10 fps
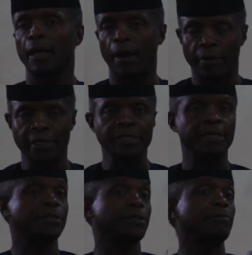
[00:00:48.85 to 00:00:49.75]
Our
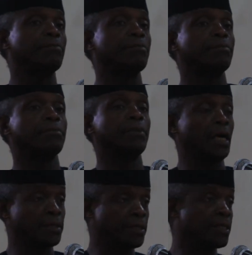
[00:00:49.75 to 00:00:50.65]
leadership,
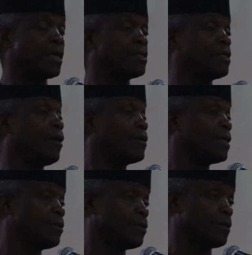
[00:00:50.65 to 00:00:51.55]
our society, our
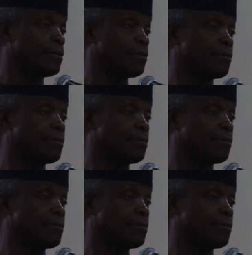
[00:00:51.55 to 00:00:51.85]
nation